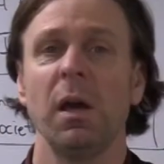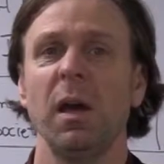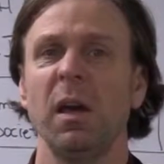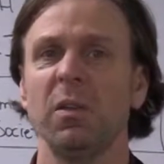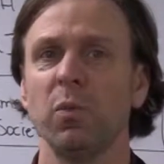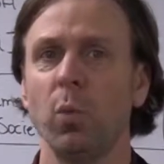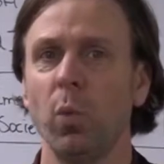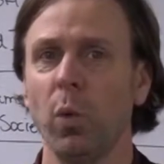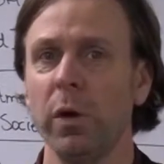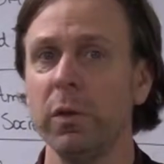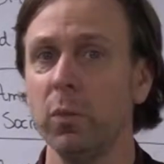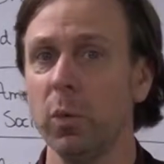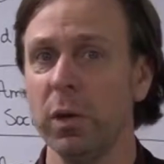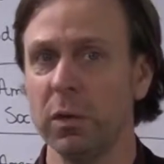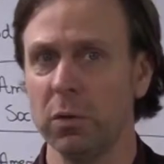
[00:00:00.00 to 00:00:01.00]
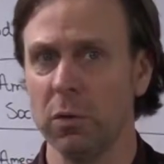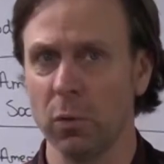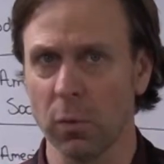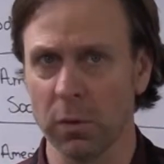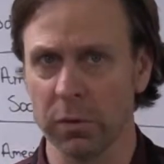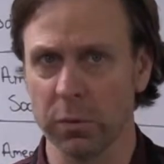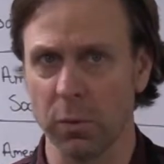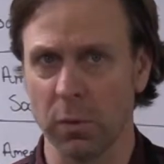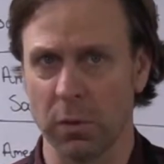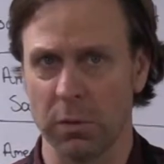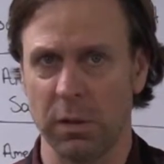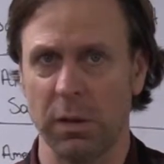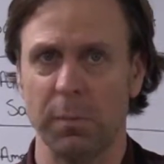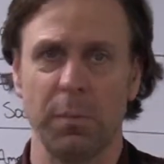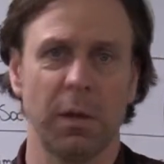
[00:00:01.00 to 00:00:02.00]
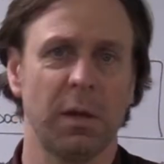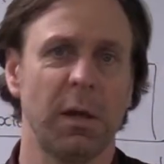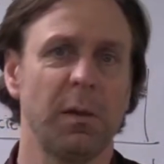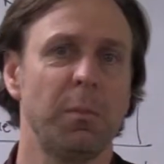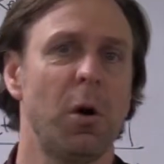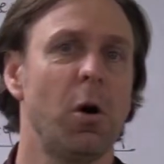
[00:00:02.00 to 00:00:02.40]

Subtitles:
As one went northward, it became